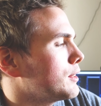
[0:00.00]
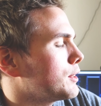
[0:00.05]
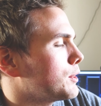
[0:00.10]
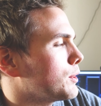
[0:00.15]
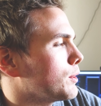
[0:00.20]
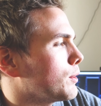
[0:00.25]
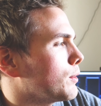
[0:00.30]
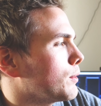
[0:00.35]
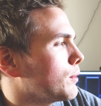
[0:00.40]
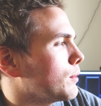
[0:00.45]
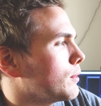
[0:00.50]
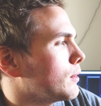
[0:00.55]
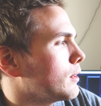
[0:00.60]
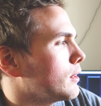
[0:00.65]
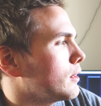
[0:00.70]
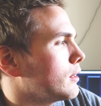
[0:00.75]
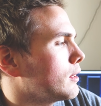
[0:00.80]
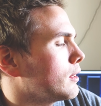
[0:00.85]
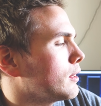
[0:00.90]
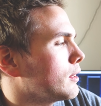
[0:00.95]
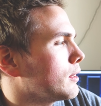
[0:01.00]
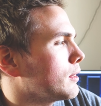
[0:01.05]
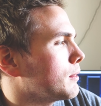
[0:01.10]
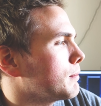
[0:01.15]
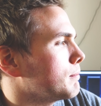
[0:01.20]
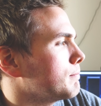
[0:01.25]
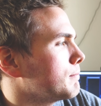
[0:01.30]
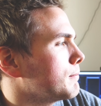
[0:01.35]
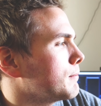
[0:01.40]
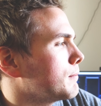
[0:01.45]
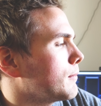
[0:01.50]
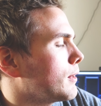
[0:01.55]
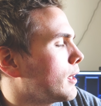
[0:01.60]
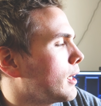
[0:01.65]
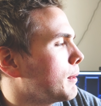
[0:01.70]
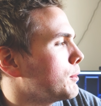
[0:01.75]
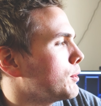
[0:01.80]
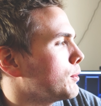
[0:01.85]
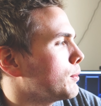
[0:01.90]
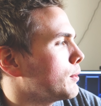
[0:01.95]
So the
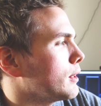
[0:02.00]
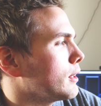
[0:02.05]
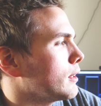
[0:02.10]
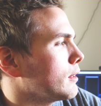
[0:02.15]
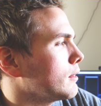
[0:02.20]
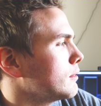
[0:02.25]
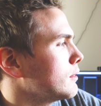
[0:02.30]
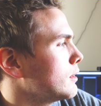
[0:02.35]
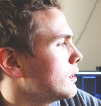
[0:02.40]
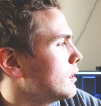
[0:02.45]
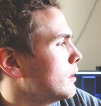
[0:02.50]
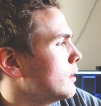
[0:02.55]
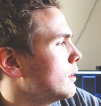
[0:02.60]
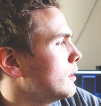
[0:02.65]
I'm doing